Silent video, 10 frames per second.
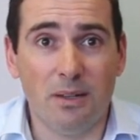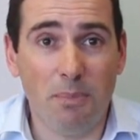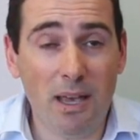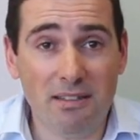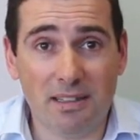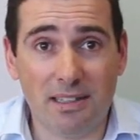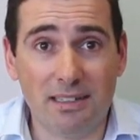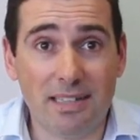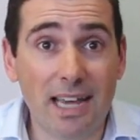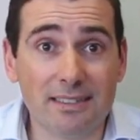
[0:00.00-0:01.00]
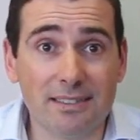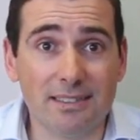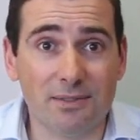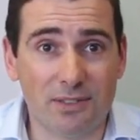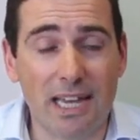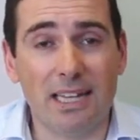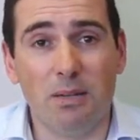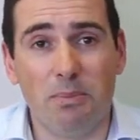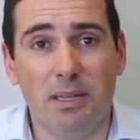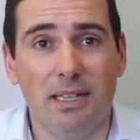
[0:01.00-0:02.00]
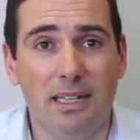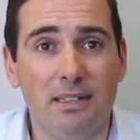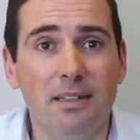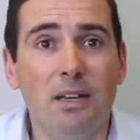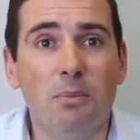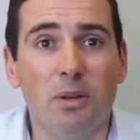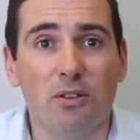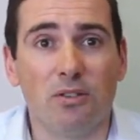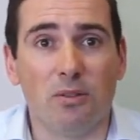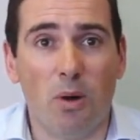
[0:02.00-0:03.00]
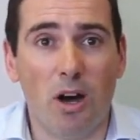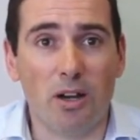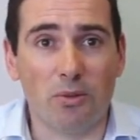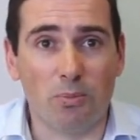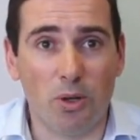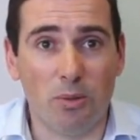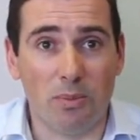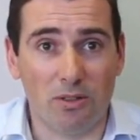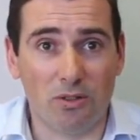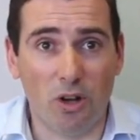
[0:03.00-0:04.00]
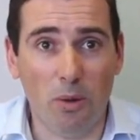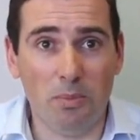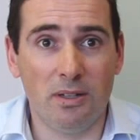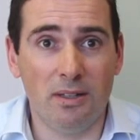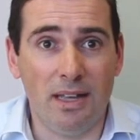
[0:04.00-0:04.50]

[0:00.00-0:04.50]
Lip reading: Basically, taxes have taken a big hit because the mining boom has stopped